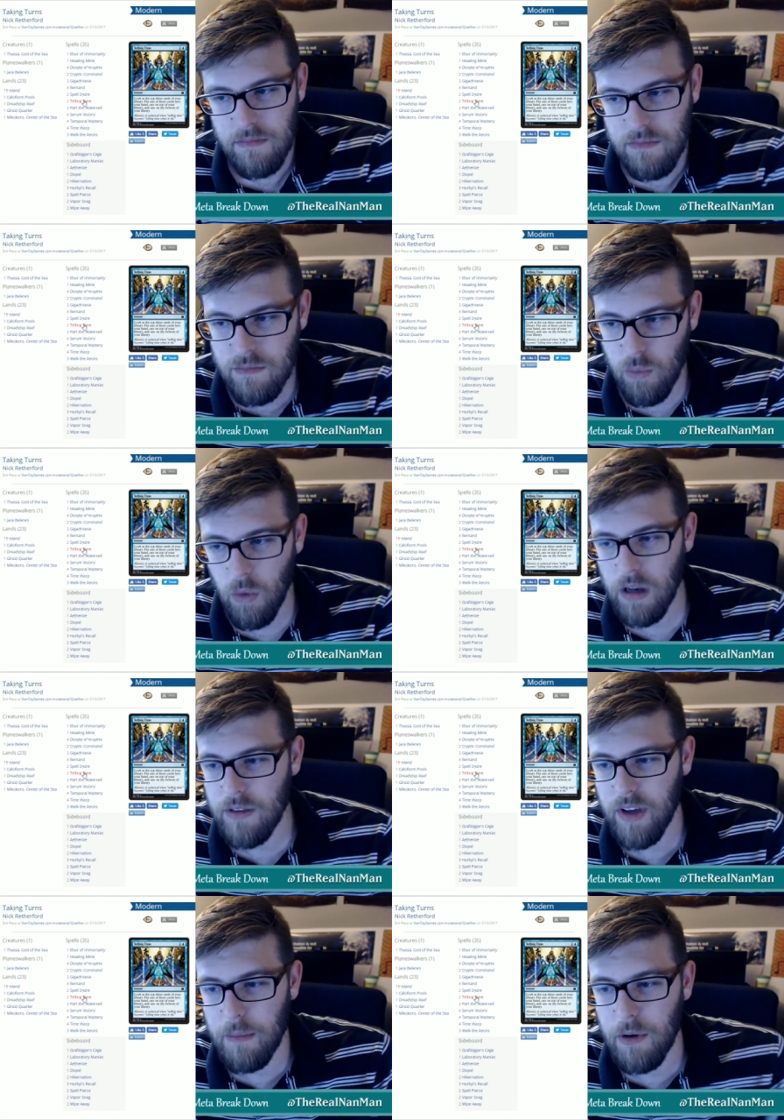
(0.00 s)
one on the
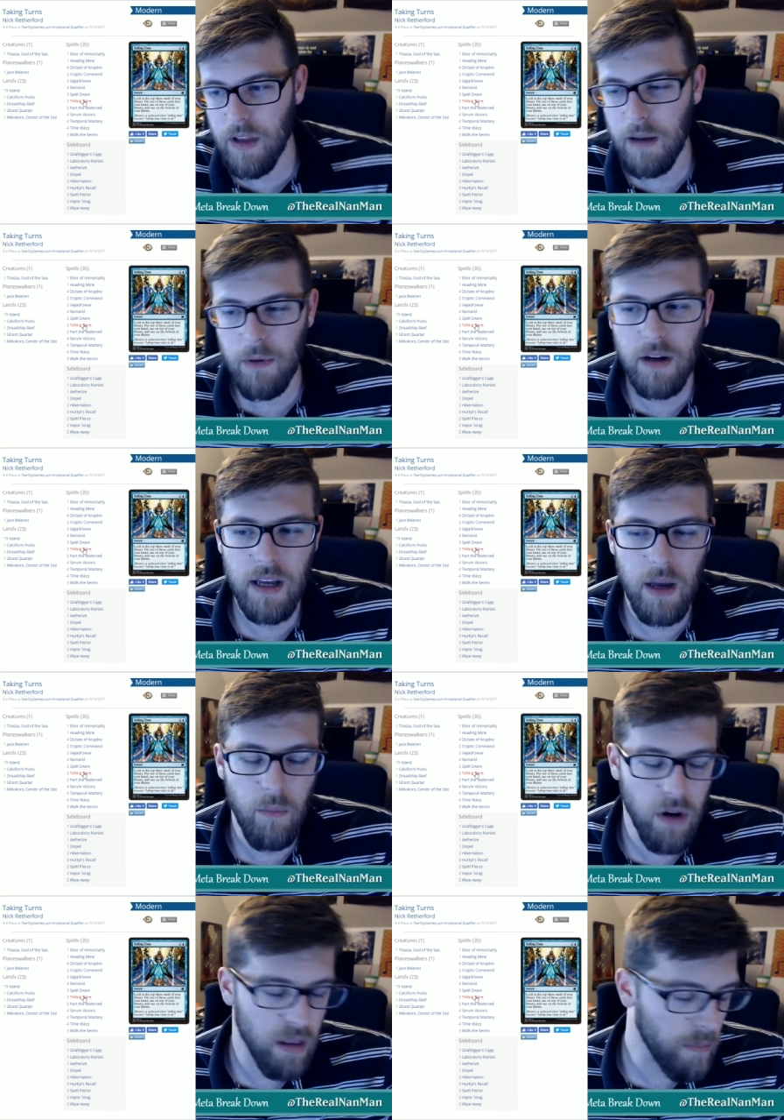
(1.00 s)
top of your library, and
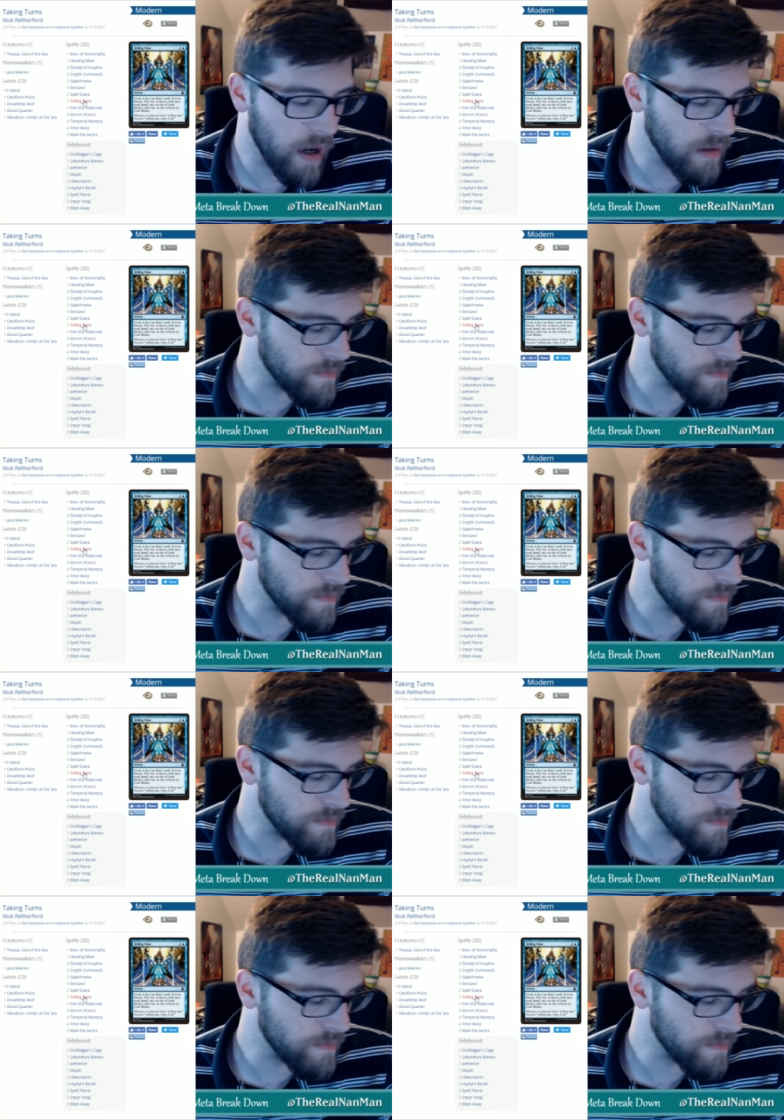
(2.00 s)
one on the bottom.